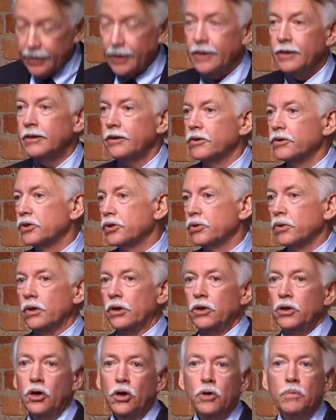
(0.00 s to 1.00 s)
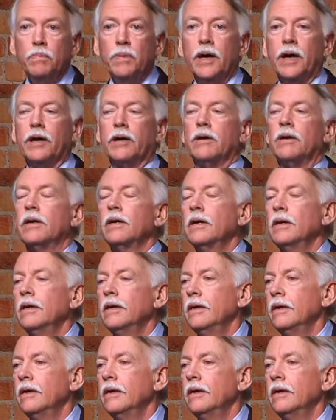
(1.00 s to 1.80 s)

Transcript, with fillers: And I think there's sort of no better